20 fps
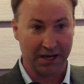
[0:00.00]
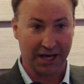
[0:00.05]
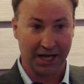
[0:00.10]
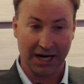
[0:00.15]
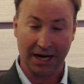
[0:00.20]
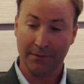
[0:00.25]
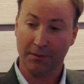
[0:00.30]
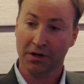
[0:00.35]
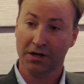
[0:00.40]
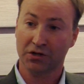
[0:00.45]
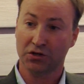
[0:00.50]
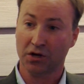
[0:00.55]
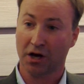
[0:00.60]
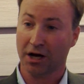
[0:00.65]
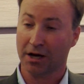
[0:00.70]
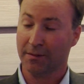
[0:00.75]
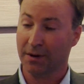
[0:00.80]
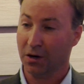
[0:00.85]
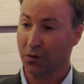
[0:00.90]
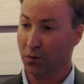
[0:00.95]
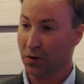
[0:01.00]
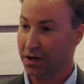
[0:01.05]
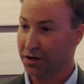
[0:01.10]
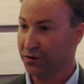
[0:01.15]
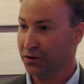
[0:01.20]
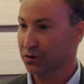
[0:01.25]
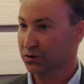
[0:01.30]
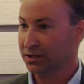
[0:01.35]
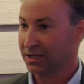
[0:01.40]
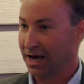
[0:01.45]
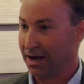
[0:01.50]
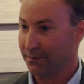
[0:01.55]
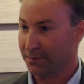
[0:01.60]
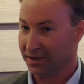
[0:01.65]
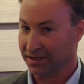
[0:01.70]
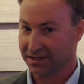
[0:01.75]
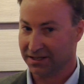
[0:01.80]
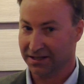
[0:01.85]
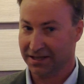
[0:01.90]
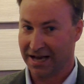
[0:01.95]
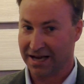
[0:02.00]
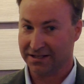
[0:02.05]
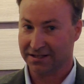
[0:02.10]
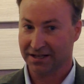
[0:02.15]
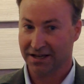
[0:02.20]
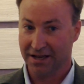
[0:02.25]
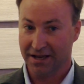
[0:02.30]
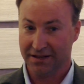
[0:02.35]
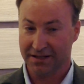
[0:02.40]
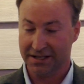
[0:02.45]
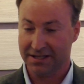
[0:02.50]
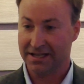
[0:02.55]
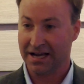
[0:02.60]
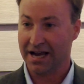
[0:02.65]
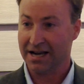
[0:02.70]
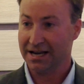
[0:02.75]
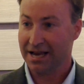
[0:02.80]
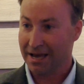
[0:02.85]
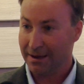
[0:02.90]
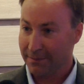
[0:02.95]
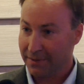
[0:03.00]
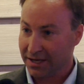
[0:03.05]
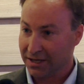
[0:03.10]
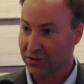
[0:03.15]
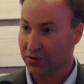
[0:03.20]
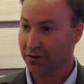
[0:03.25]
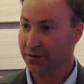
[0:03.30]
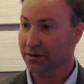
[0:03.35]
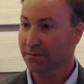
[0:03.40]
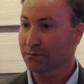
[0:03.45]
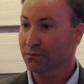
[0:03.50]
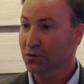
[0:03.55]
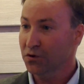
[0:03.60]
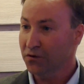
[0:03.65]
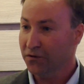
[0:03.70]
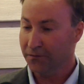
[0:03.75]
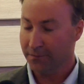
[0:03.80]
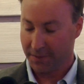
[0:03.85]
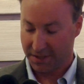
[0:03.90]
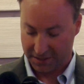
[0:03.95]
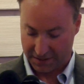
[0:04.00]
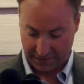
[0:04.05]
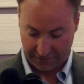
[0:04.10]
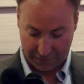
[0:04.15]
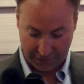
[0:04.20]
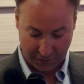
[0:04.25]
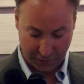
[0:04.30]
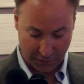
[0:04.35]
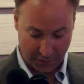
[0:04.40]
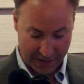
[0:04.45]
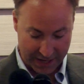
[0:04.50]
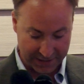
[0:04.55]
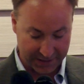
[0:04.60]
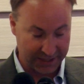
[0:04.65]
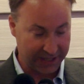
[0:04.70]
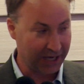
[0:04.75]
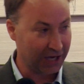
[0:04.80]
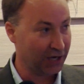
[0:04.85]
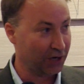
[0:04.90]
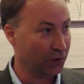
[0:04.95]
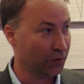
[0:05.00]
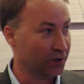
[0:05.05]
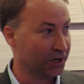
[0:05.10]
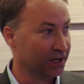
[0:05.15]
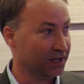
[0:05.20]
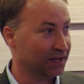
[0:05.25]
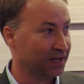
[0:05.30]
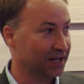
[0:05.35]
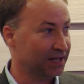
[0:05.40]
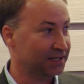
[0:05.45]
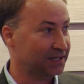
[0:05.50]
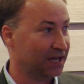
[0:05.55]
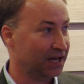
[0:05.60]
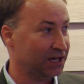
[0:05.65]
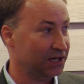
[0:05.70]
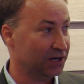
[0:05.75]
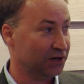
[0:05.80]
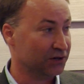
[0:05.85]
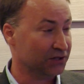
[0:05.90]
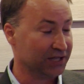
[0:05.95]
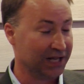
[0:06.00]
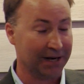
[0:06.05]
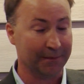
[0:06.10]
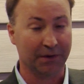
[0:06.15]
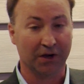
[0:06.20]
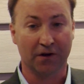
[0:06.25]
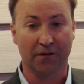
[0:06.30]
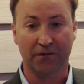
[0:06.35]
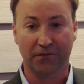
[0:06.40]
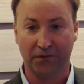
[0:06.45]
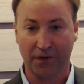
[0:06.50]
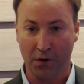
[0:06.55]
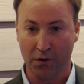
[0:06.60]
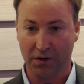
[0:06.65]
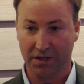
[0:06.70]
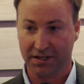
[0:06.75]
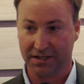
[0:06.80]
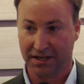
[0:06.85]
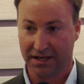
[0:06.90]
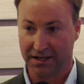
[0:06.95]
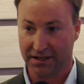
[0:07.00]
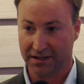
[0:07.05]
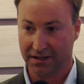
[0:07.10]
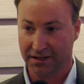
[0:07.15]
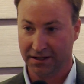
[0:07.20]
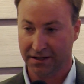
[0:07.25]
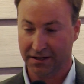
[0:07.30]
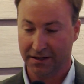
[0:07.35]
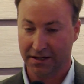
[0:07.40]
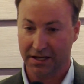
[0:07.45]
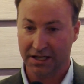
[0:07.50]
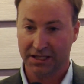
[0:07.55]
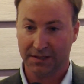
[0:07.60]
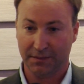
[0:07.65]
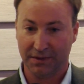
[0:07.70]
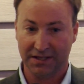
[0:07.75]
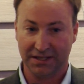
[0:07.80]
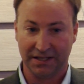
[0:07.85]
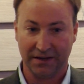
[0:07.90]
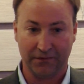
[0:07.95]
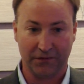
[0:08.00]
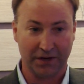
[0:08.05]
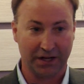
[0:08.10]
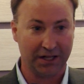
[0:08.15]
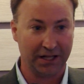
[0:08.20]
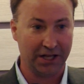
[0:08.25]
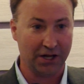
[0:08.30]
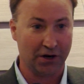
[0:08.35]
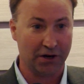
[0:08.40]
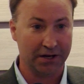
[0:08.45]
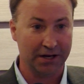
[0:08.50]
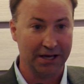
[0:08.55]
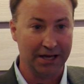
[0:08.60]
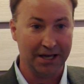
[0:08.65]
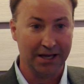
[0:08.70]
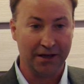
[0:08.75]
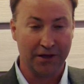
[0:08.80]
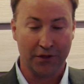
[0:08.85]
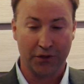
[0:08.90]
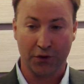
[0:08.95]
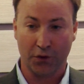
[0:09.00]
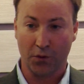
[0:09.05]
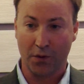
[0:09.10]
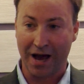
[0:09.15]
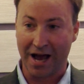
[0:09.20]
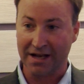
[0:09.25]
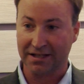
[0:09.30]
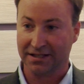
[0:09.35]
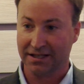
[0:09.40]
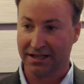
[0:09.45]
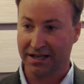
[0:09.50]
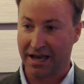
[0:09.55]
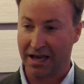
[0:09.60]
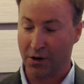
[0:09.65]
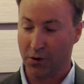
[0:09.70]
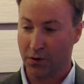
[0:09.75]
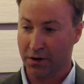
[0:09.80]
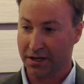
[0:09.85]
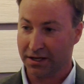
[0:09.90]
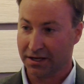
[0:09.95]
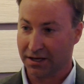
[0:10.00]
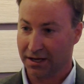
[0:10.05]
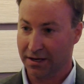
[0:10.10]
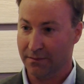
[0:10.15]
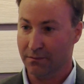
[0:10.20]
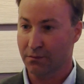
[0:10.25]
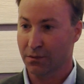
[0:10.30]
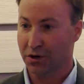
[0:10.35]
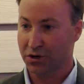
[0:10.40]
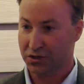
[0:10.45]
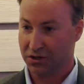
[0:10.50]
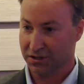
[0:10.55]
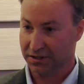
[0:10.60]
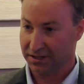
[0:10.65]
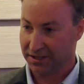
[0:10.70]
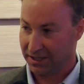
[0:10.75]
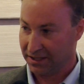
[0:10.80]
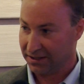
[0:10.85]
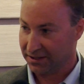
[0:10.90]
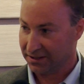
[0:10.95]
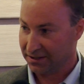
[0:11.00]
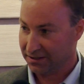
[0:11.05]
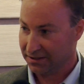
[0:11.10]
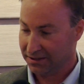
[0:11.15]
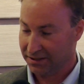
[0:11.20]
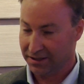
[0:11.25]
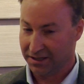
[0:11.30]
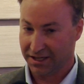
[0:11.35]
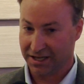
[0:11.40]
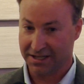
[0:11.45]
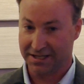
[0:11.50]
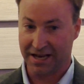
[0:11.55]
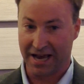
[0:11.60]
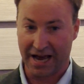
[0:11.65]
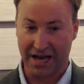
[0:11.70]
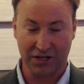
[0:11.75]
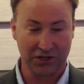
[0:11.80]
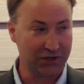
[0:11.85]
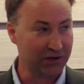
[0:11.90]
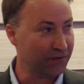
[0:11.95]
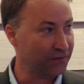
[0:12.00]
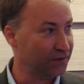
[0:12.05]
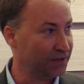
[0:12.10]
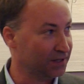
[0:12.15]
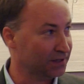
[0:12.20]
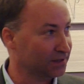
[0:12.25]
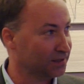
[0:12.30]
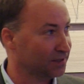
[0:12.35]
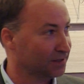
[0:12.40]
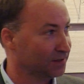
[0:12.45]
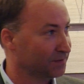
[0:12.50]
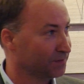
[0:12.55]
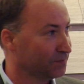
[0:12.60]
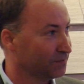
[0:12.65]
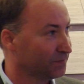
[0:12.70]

And I'm going to talk about one of those topics, and that's the dynamics or the movement of the thoracic aorta in 10 years. And I'm going to focus it specifically on thoracic aortic emergencies, catastrophes.